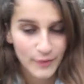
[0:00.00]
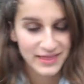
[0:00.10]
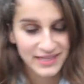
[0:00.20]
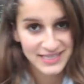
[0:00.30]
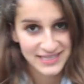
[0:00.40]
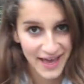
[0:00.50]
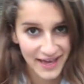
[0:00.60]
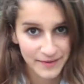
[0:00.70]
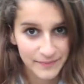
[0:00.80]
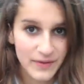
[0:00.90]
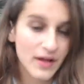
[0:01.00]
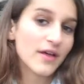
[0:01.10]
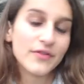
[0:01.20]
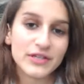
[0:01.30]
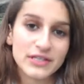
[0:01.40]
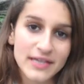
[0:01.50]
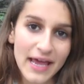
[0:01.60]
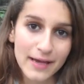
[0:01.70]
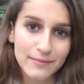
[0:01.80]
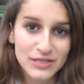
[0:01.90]
with this said, the
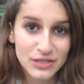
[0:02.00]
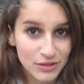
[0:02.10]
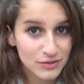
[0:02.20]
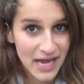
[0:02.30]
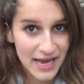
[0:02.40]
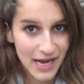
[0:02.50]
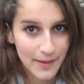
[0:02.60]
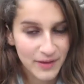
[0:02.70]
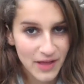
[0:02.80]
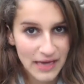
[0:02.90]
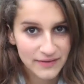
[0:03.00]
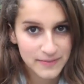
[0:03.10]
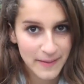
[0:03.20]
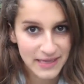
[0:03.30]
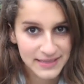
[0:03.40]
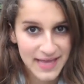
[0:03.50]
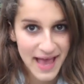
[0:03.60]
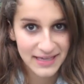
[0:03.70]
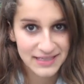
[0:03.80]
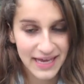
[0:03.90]
dams do take up a lot of space
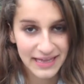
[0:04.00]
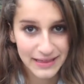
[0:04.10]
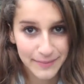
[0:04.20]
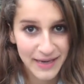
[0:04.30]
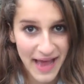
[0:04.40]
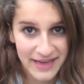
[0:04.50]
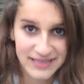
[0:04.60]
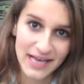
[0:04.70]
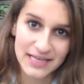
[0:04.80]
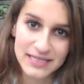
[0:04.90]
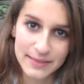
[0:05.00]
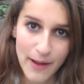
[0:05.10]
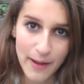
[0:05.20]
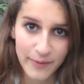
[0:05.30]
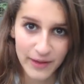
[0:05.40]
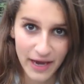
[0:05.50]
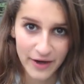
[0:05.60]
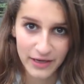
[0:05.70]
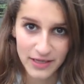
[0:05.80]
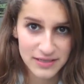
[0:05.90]
and can limit access to public
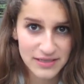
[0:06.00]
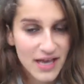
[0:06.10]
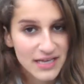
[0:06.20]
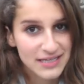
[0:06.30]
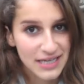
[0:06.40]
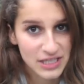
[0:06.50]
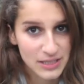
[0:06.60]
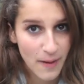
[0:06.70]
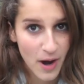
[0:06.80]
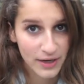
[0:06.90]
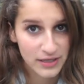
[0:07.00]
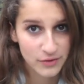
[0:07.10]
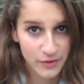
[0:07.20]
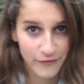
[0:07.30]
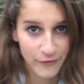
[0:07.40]
areas, such as parks or